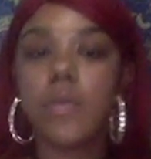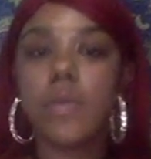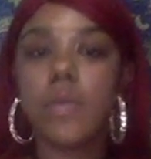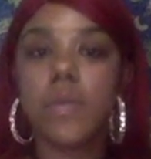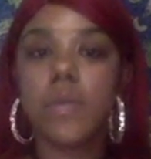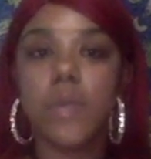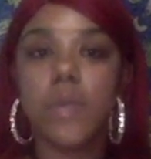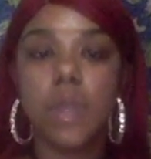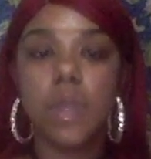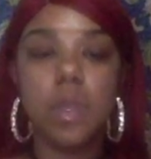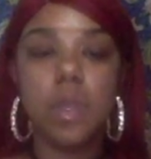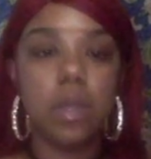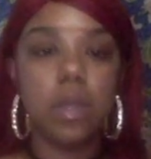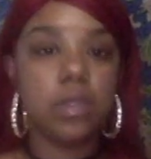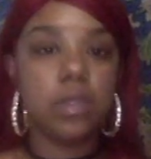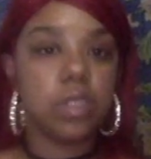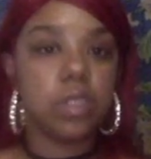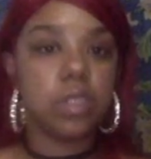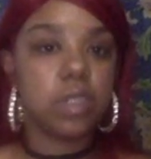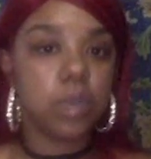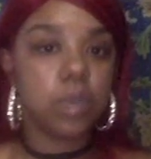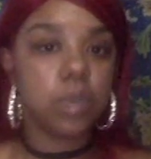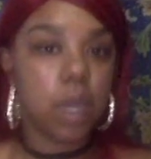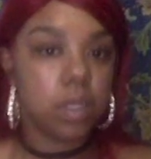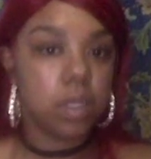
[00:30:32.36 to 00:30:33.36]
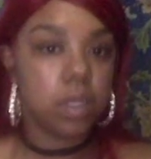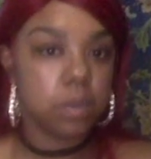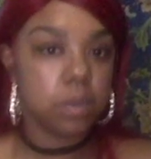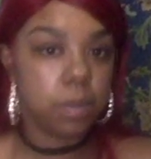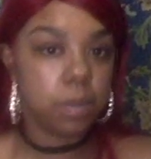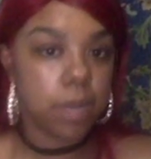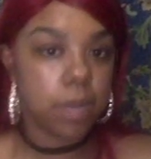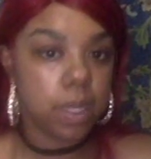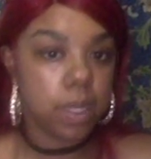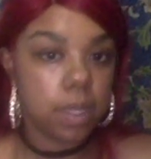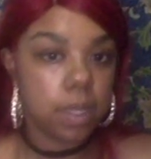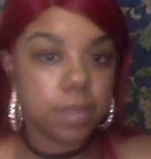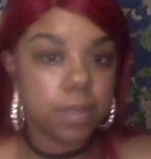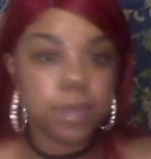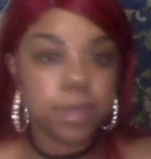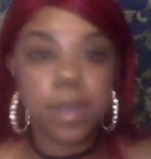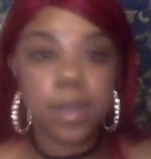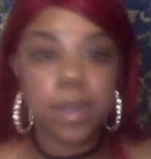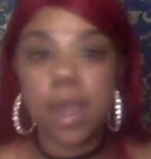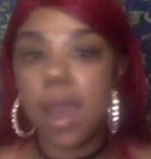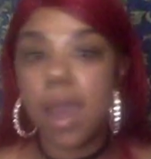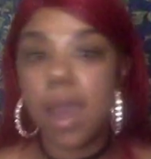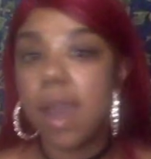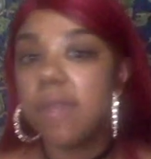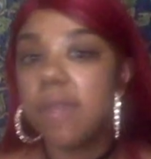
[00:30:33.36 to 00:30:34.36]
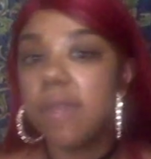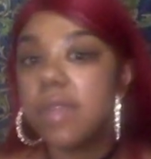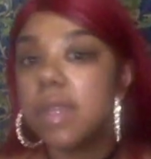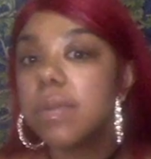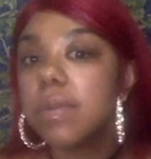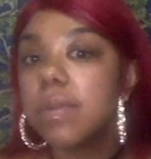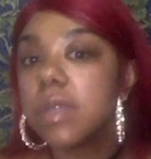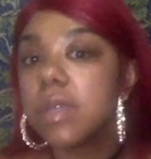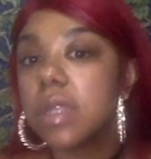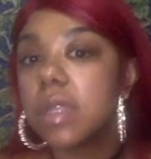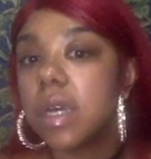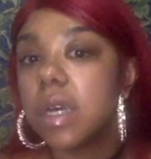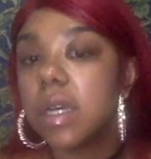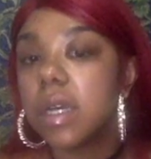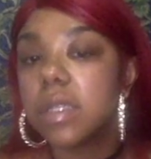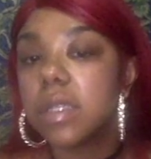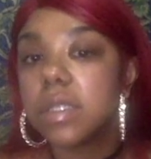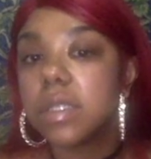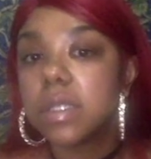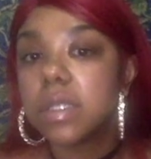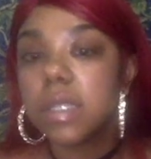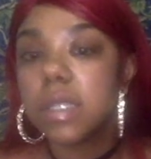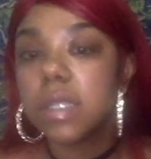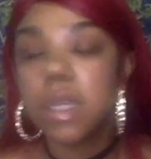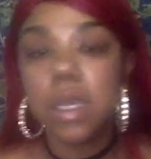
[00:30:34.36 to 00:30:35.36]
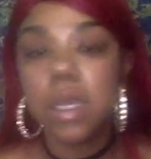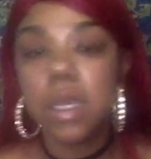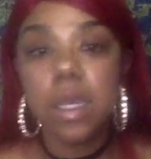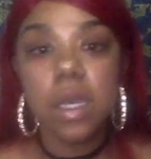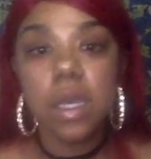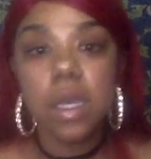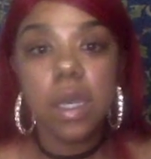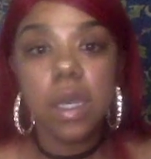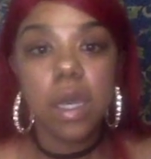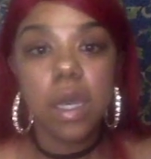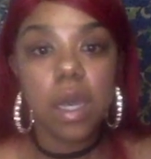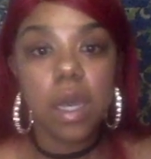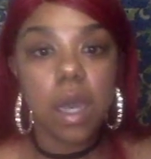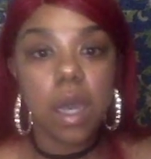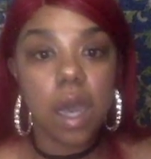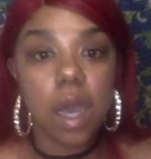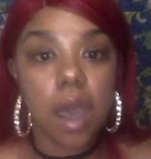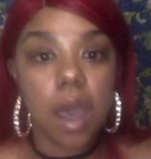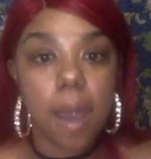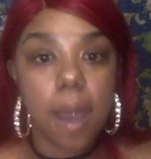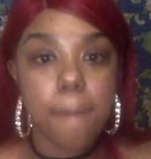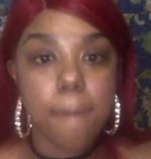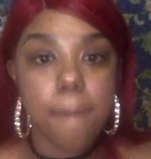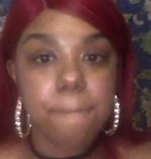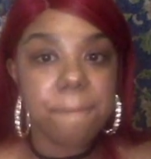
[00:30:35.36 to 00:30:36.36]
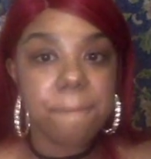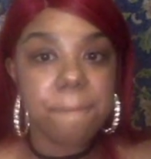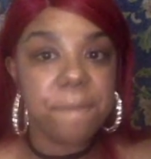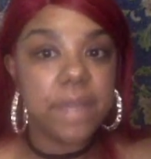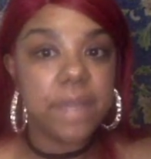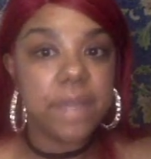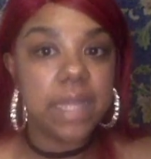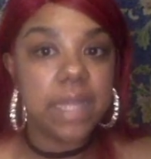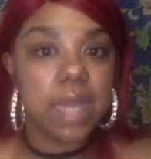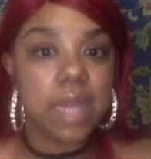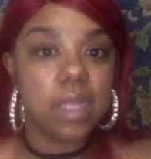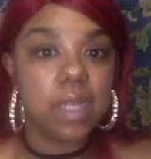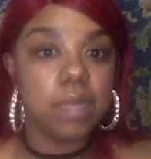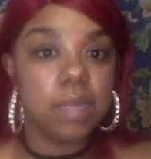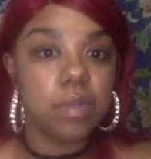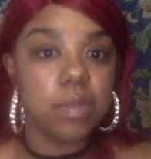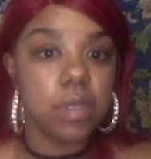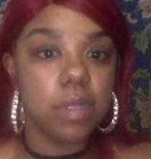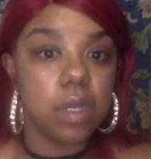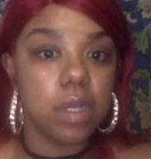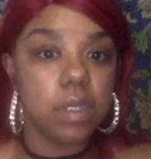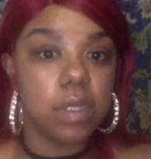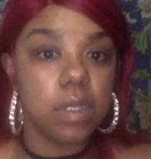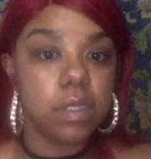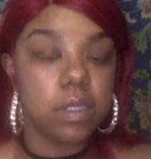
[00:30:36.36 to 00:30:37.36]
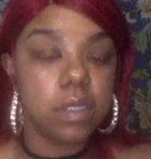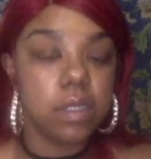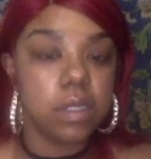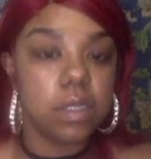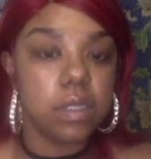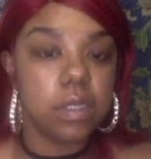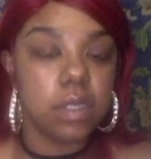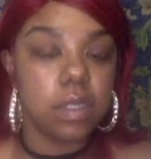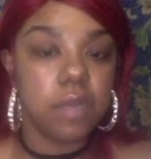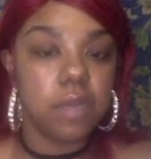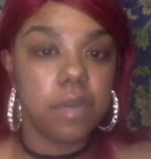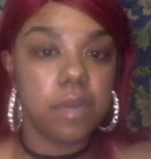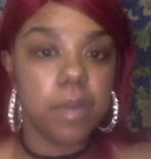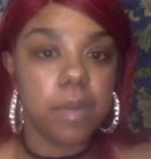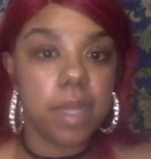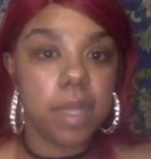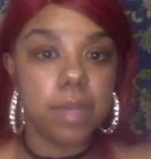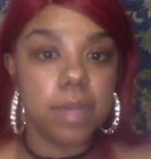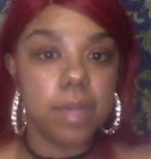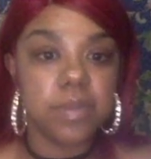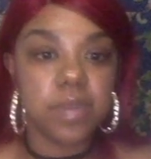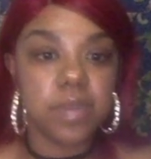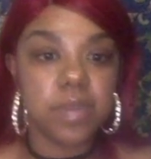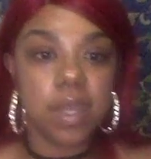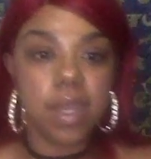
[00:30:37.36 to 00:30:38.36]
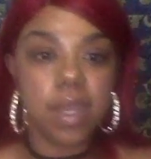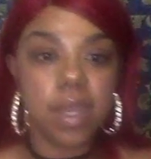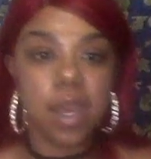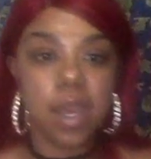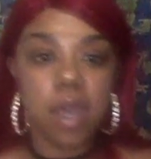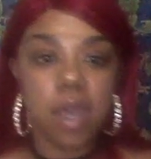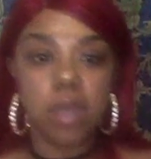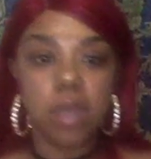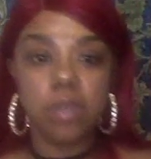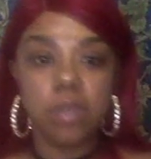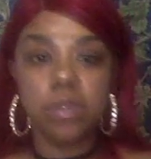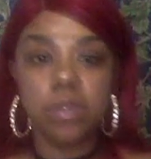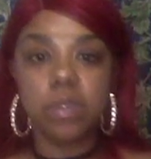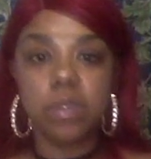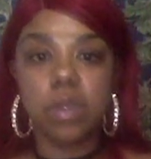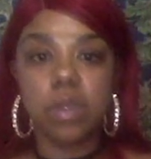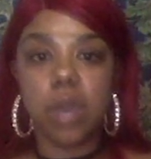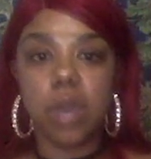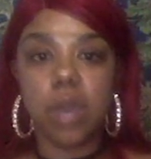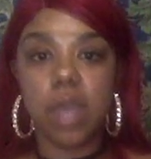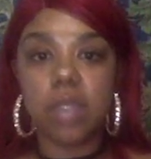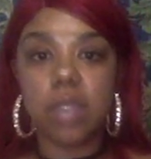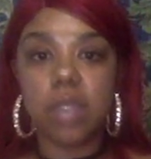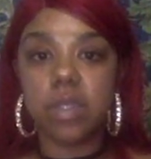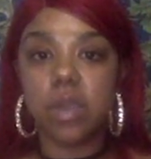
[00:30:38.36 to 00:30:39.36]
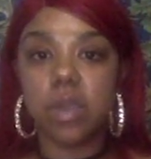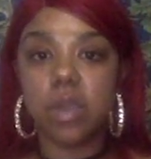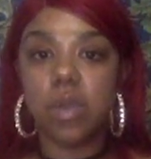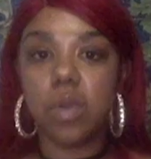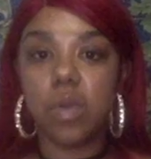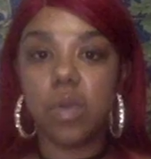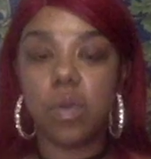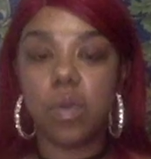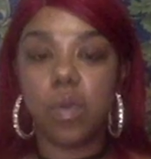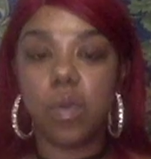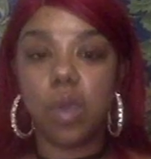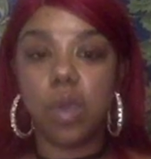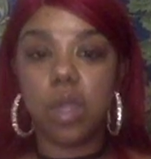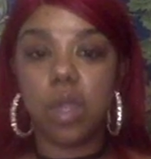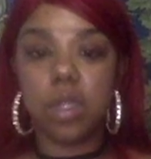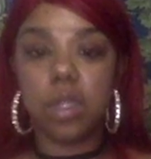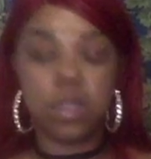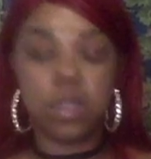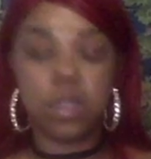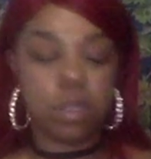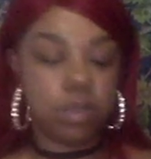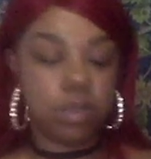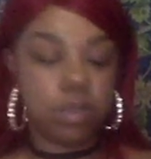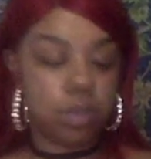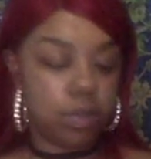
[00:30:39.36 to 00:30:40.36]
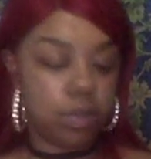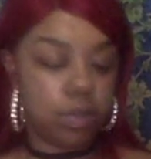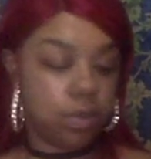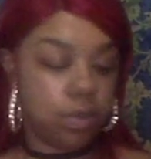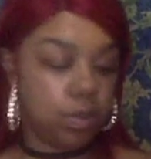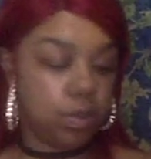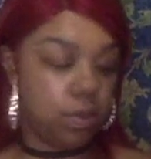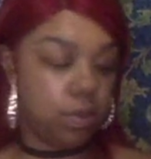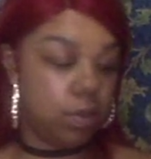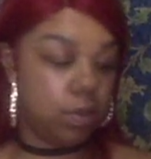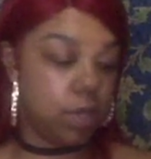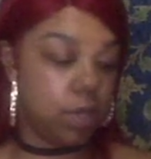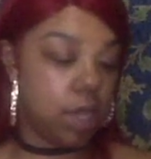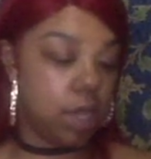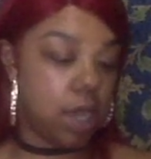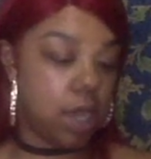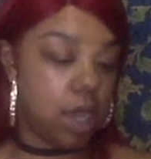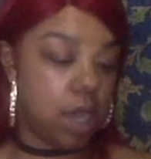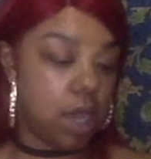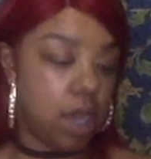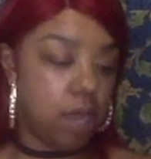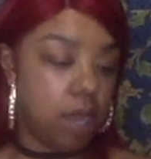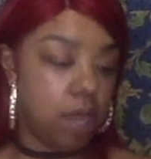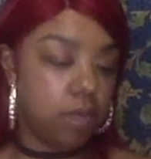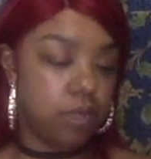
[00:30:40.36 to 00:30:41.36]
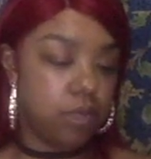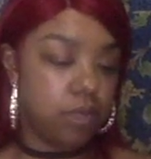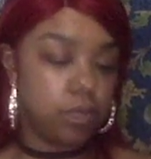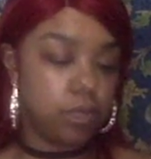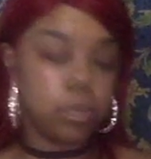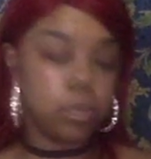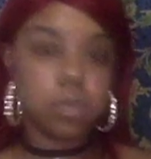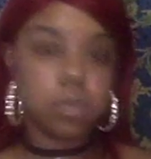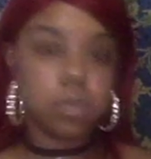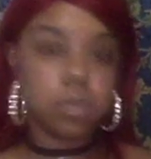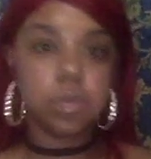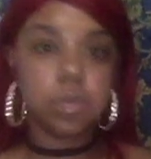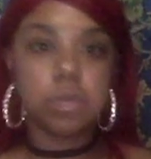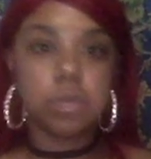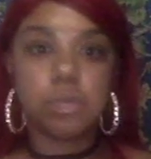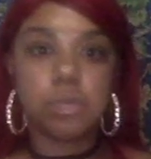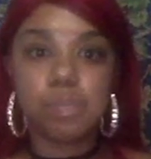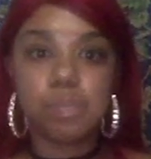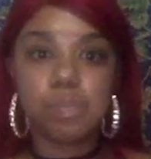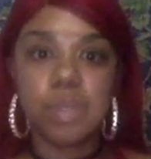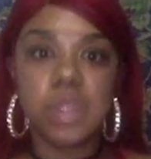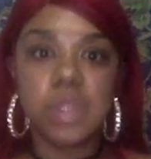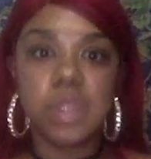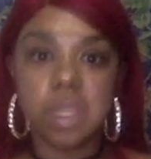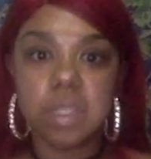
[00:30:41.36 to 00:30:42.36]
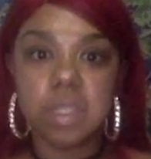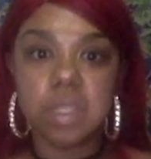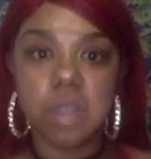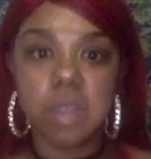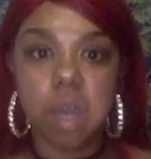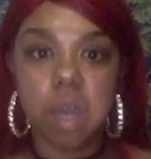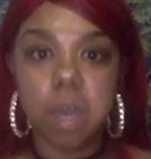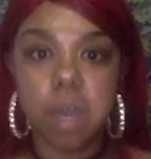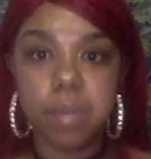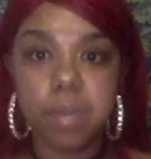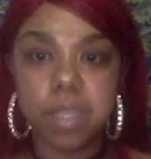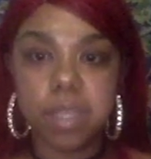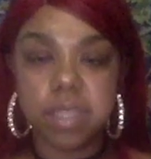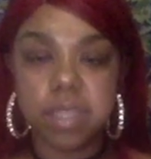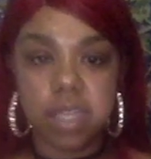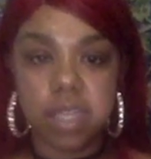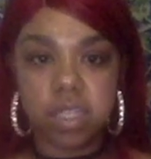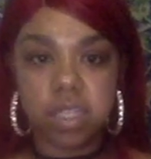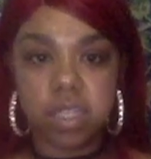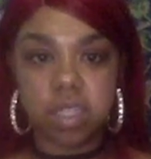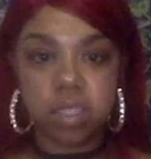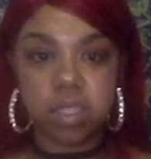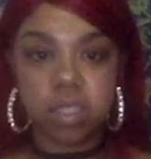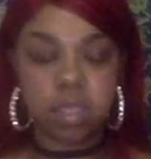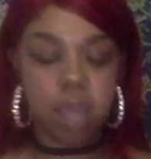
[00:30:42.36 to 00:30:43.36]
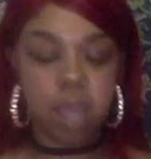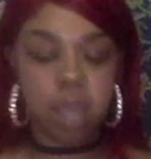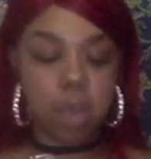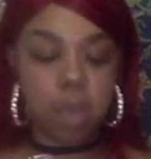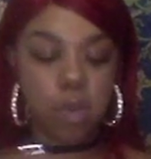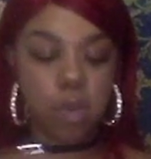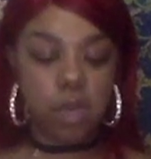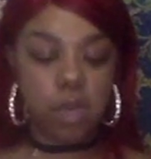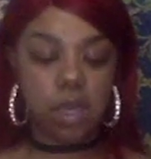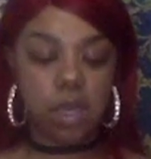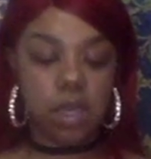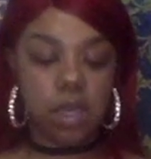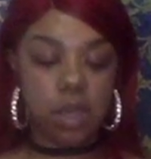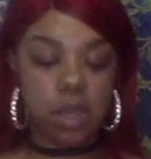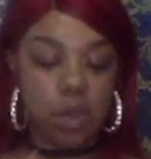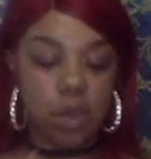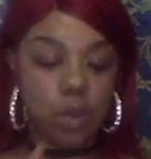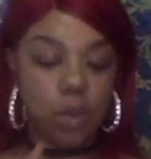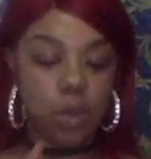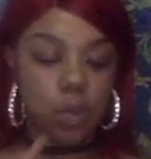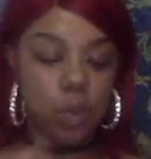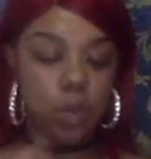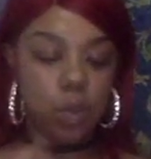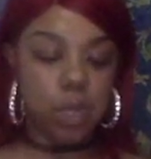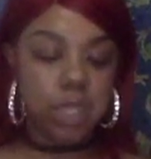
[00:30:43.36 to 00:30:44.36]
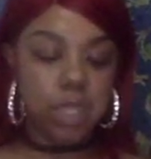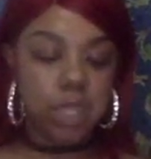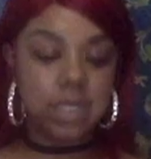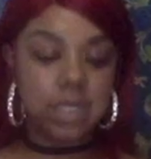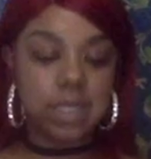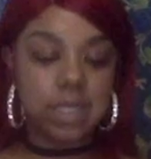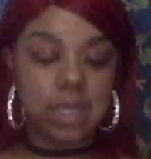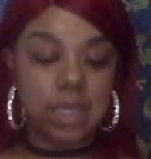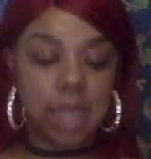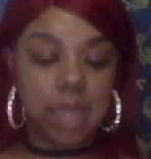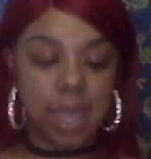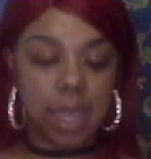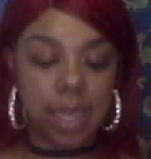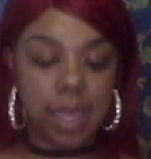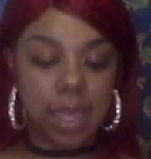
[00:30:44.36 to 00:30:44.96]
you know just swatch them on my lips but I have lip gloss um, a lot of lip gloss and stuff on my lips right now so I don't want to um, put this on because I just I want to know what it's like